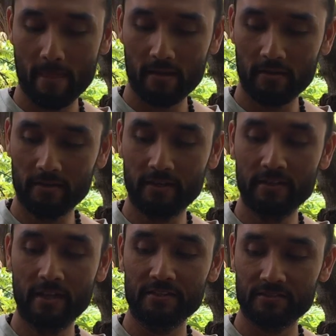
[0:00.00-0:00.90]
uh,
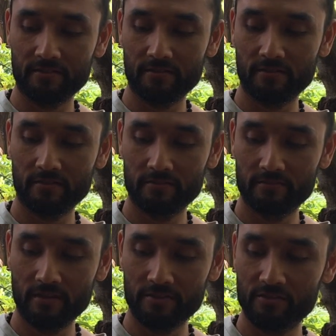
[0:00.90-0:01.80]
in nature
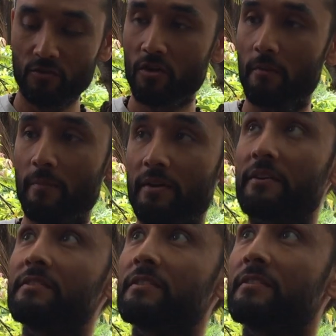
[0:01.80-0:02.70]
there is no
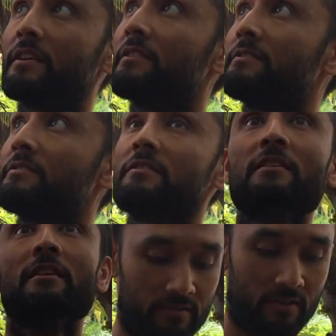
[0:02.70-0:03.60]
comparison there is
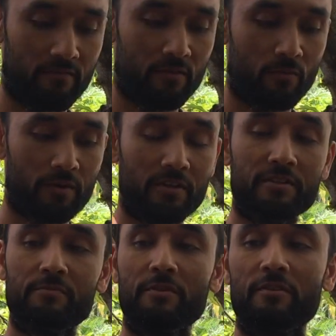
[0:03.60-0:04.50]
everyone
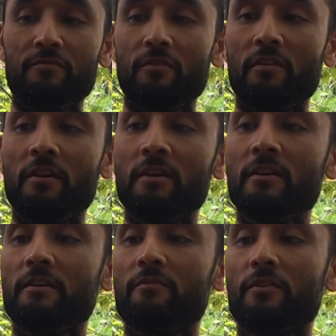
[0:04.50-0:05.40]
is beautiful
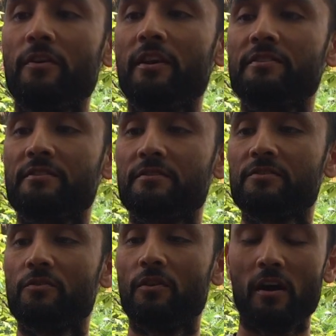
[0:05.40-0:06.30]
for nature
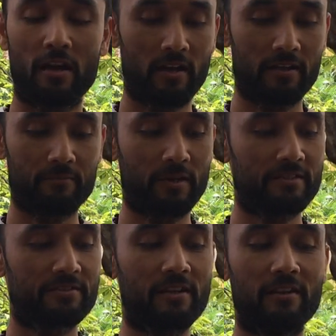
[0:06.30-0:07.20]
so i
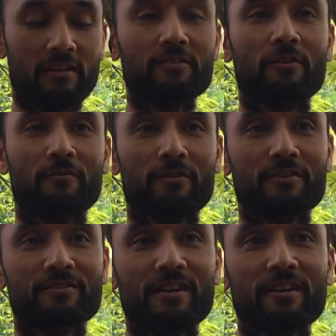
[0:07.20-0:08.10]
but still you know for
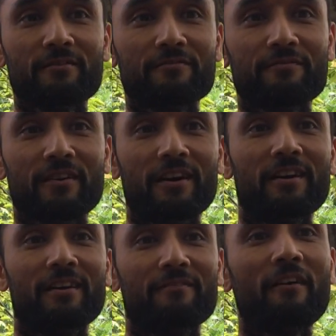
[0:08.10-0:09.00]
the sake of
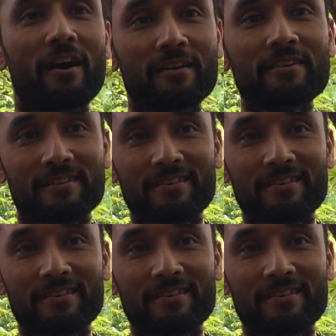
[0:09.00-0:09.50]
uh, fun